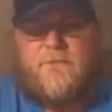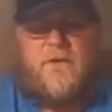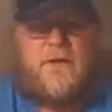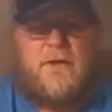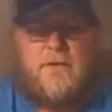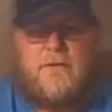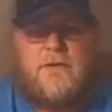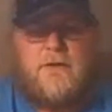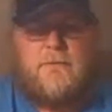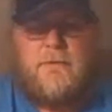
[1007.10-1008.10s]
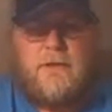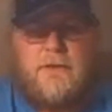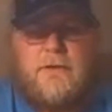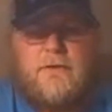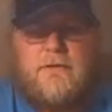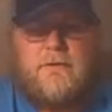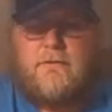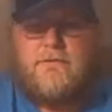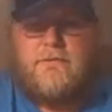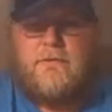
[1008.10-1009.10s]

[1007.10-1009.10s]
video or not because